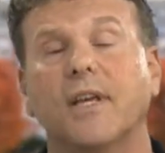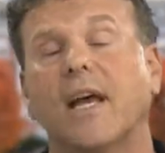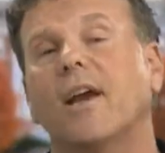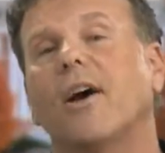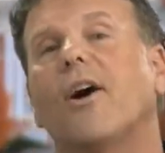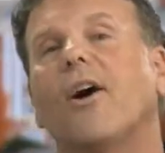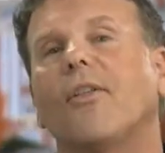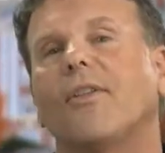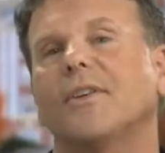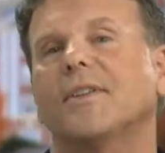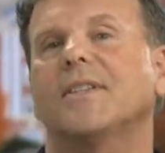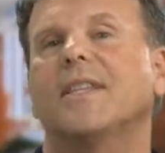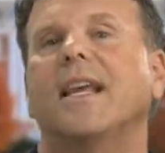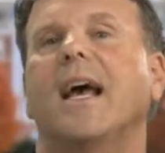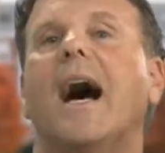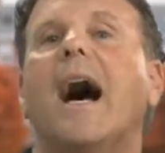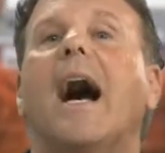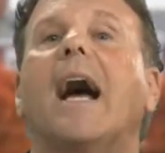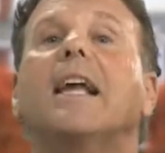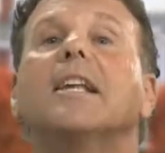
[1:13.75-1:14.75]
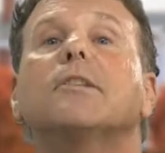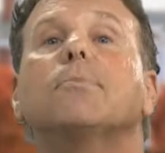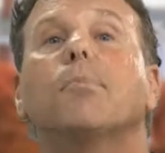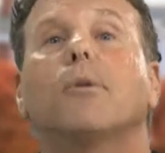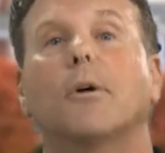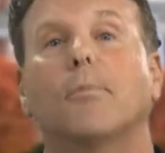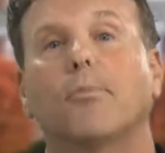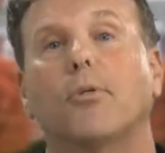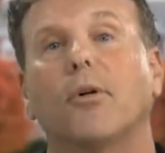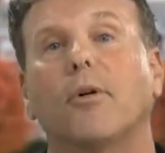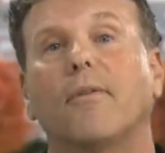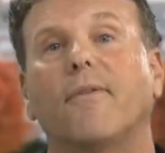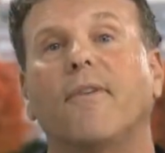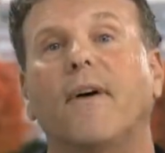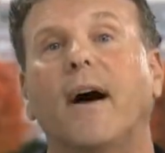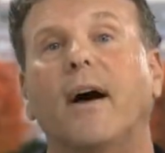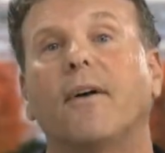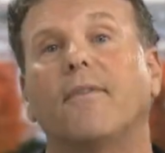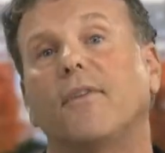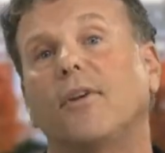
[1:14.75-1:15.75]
I call this the iceberg profile.